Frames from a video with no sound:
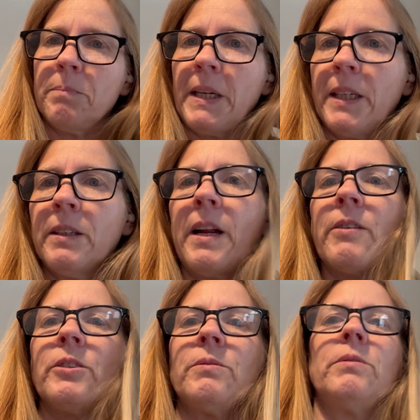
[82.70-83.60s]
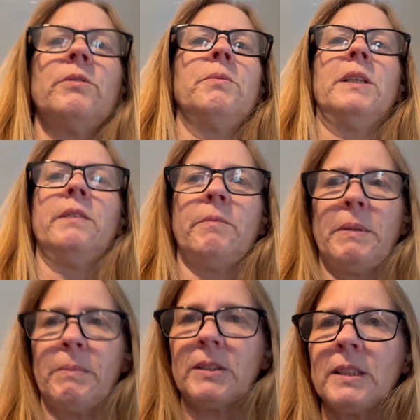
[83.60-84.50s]
my hair down, you wouldn't even be
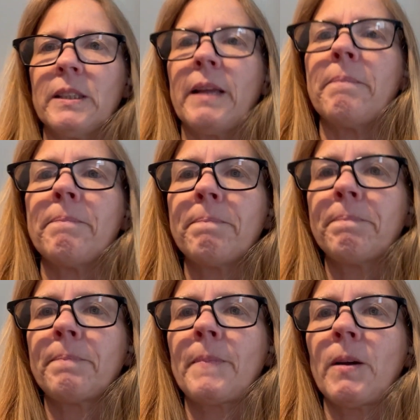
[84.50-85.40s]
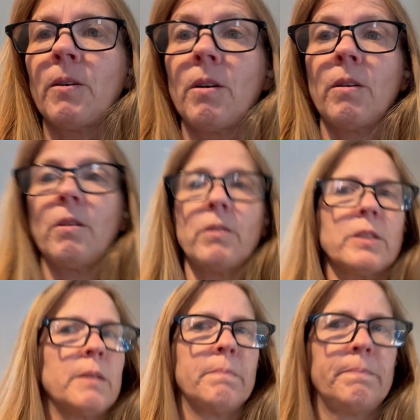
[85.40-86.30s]
able to see them or notice
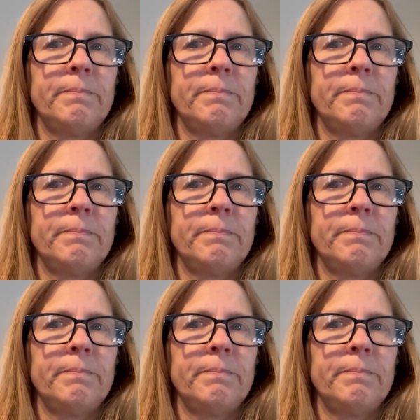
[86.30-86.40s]
them.